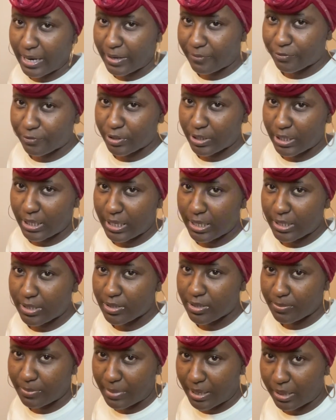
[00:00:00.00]
everyday
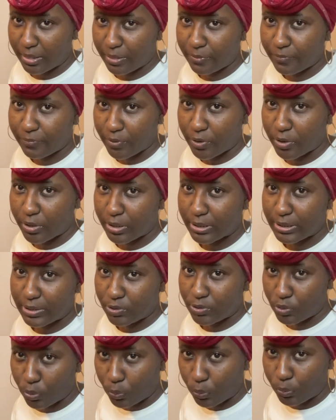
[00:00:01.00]
smell for
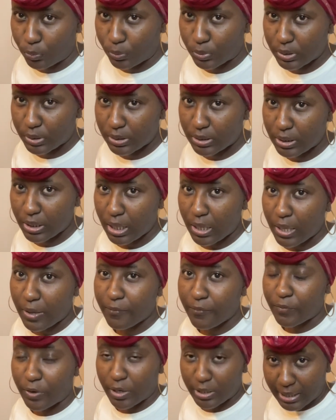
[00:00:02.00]
those,
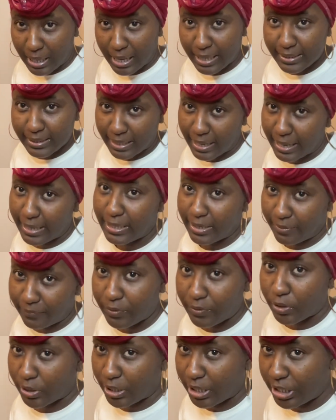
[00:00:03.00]
for that kind of
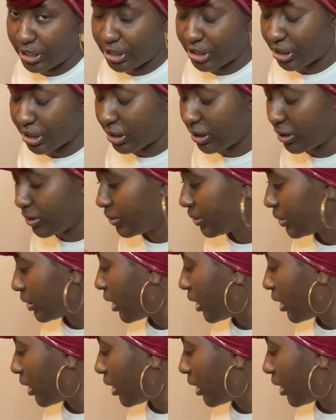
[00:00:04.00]
occasion.